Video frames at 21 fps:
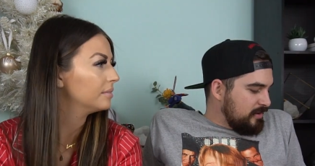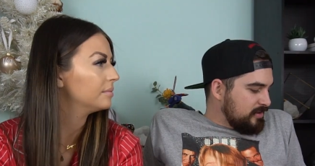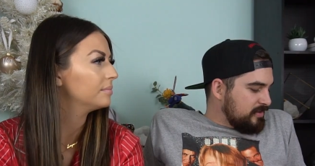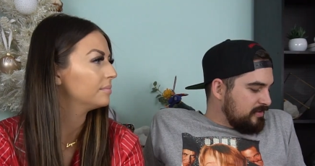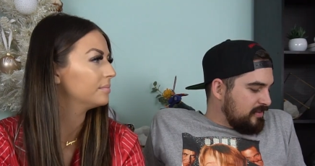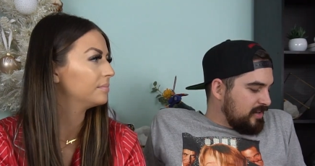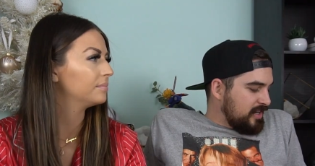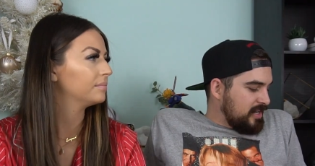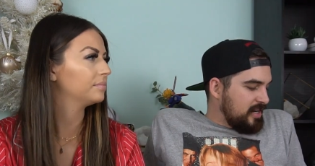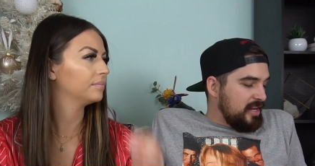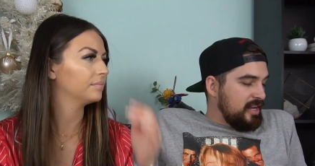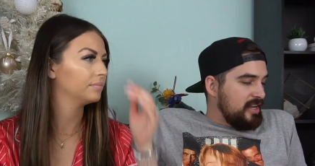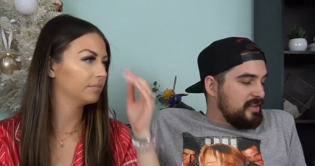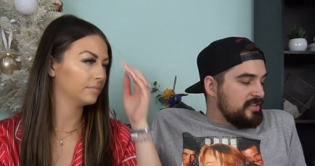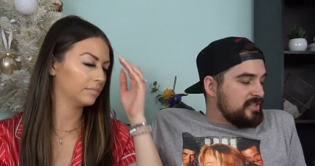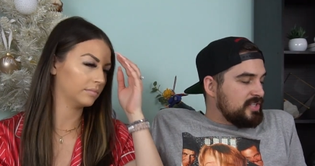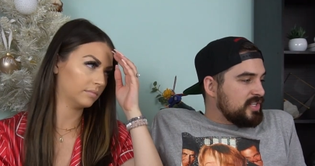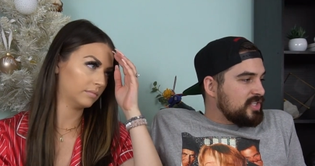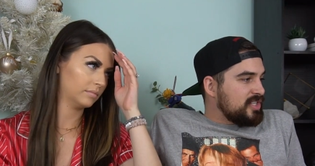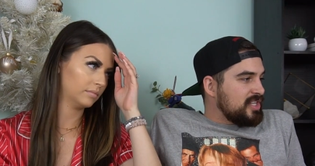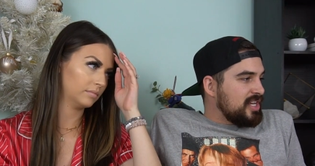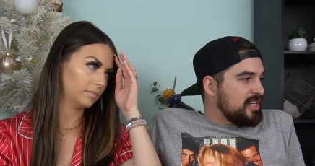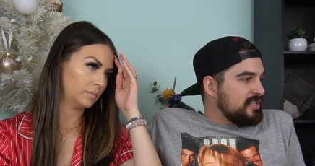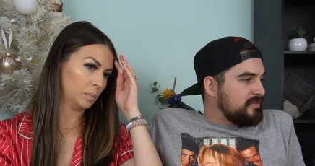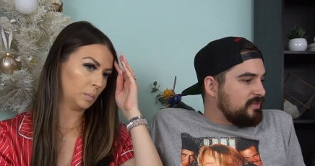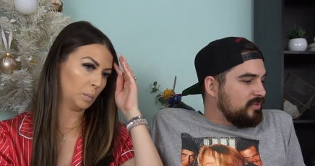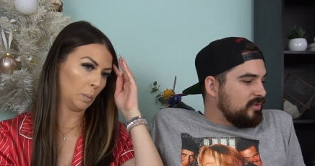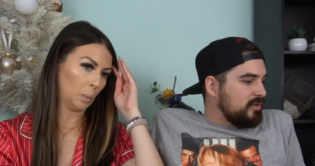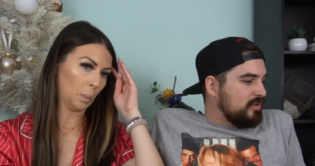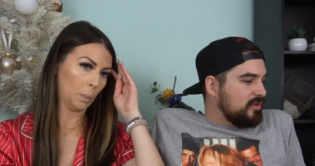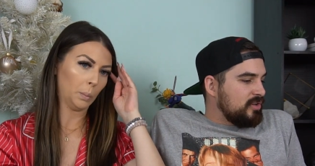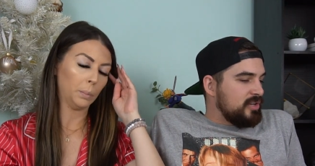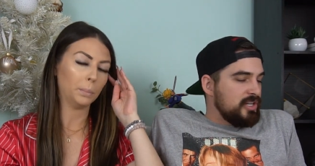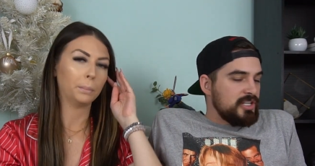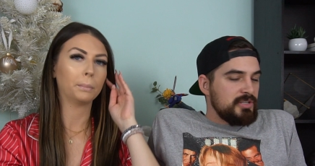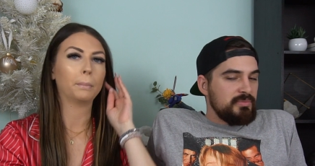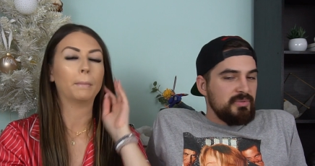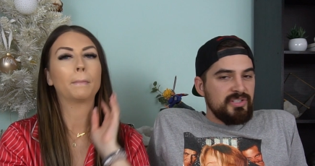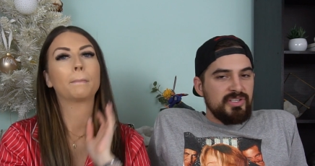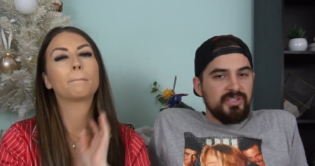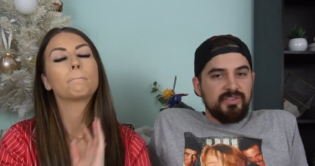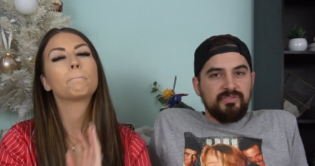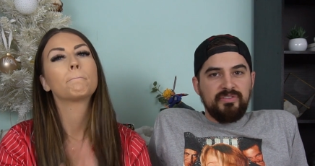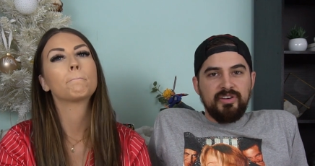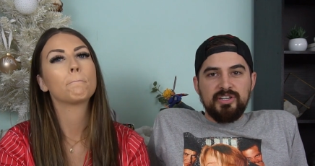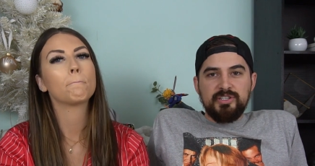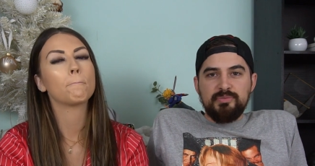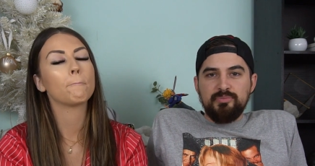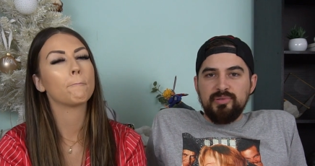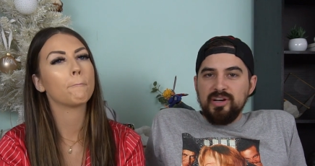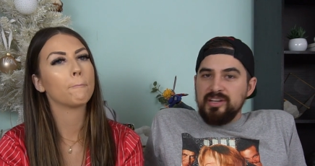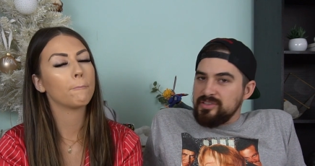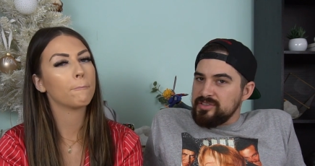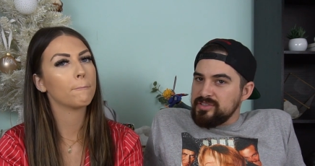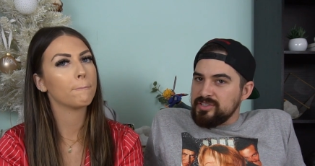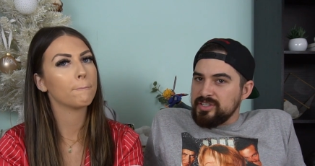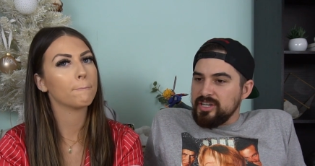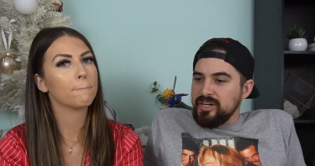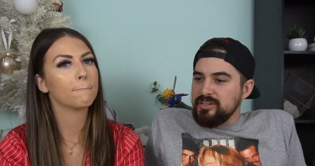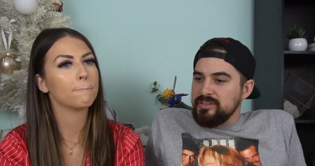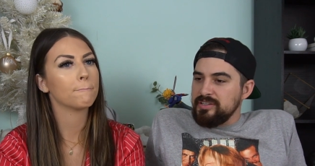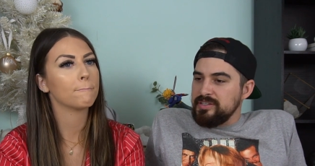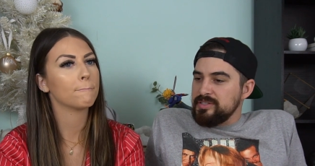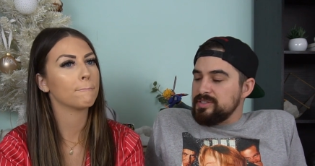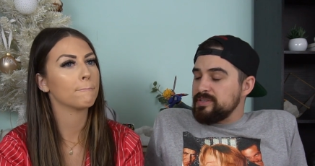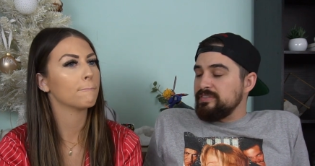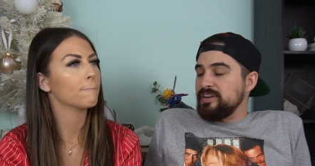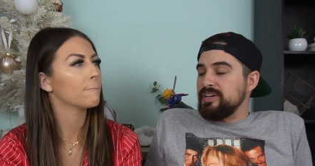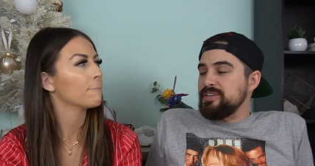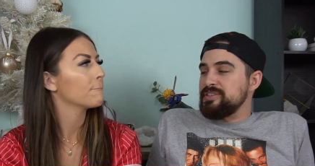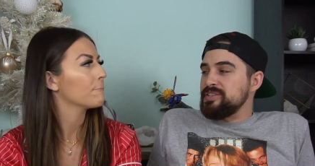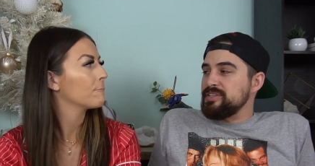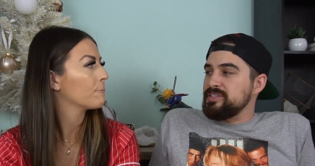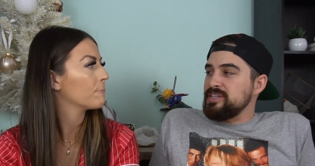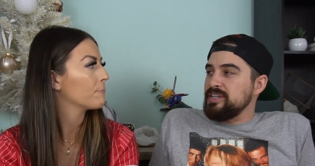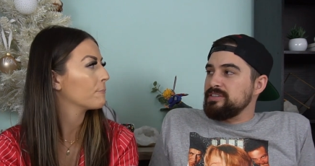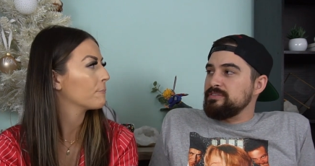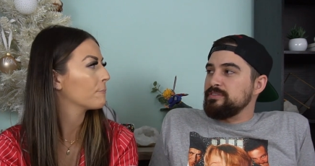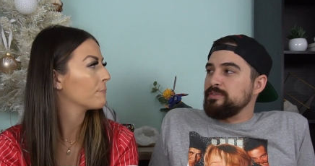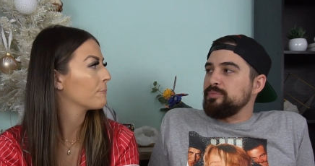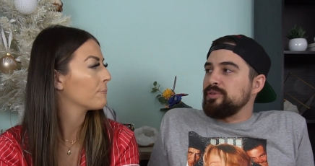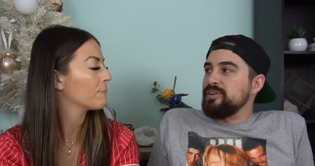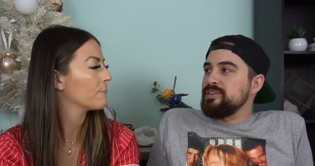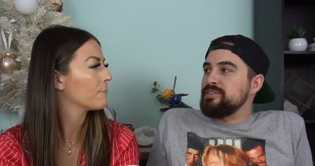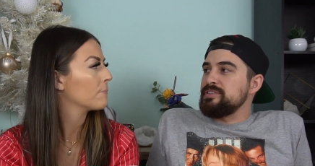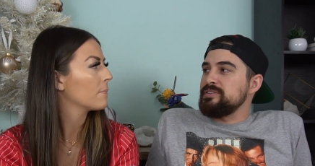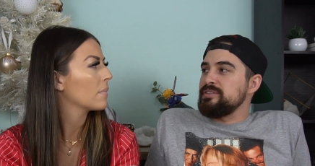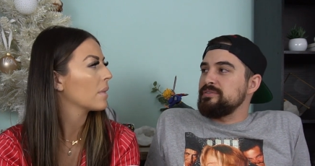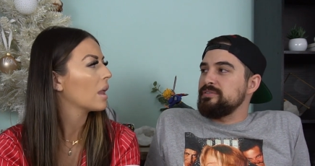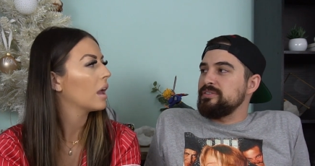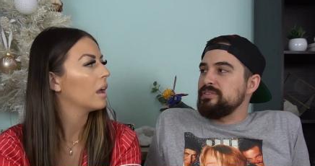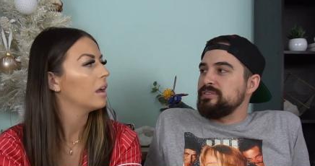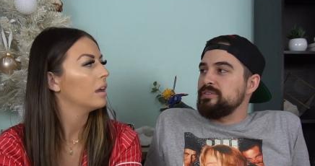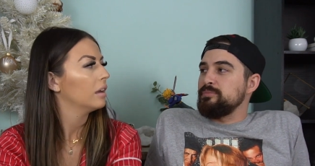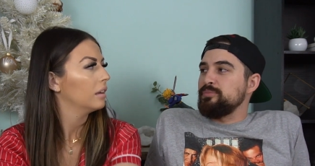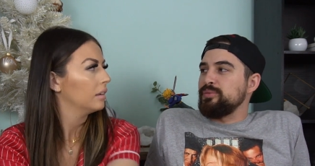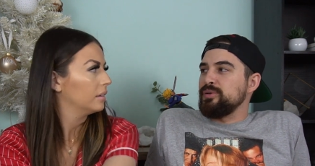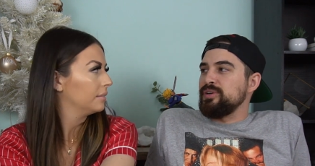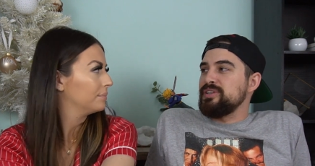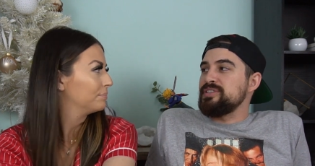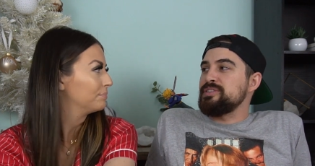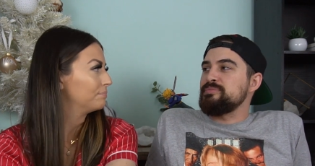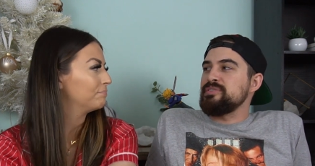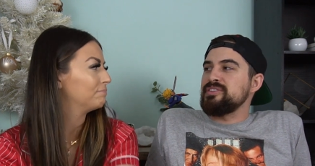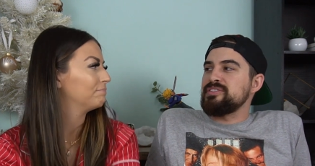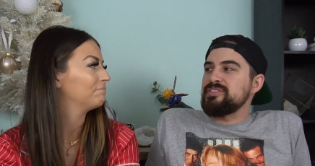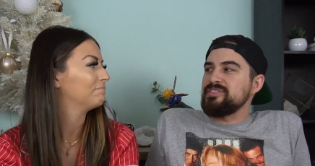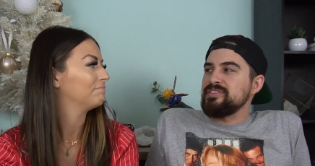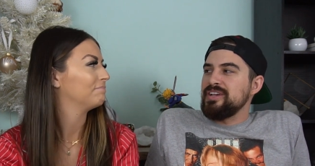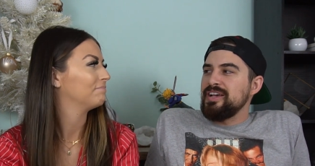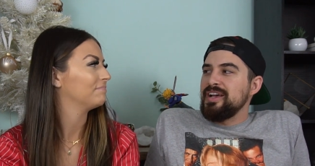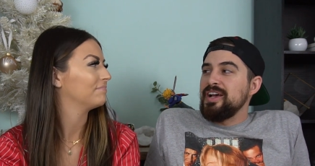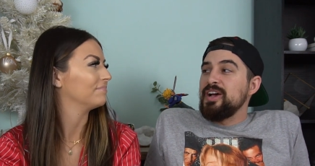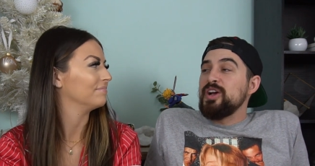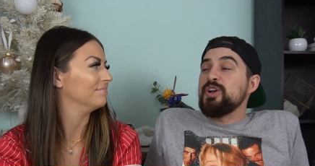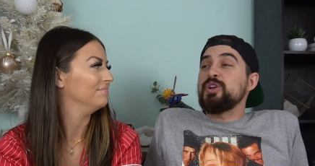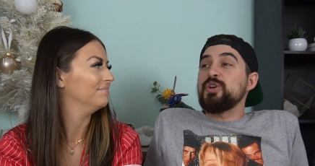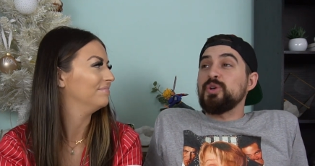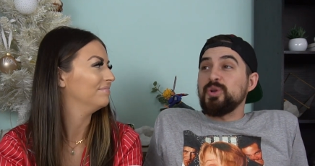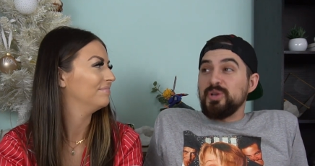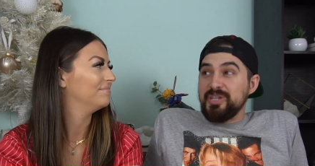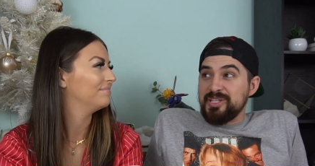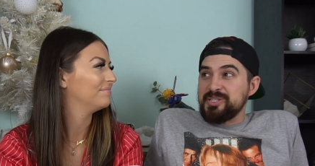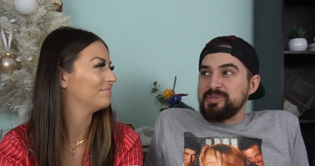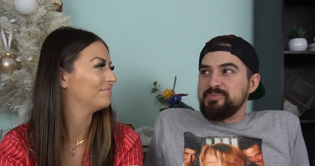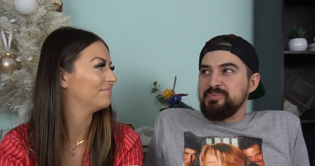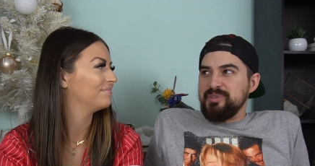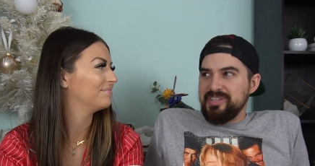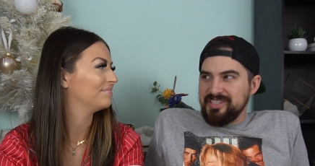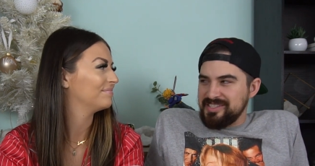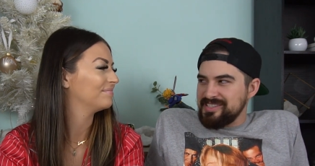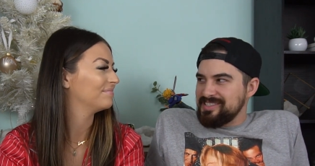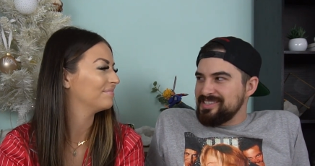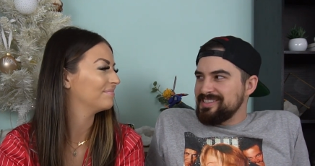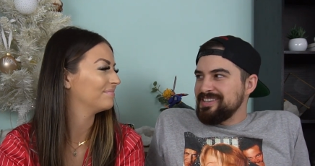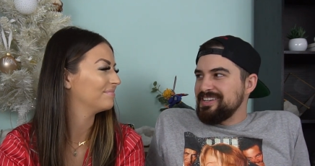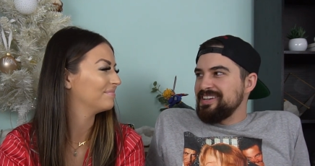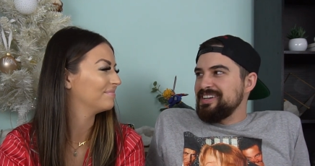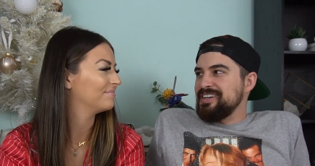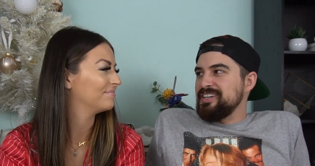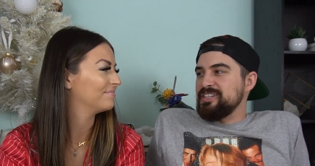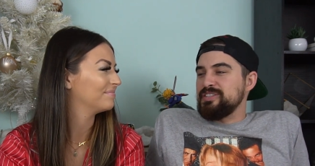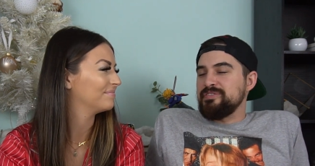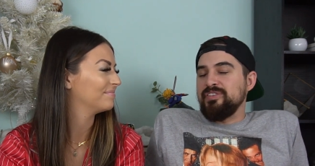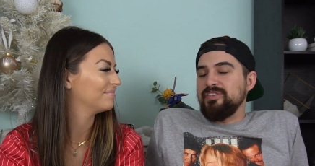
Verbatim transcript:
Speaker 1: was a very successful Christmas as far as presents go. It was a very successful Christmas. Christmas as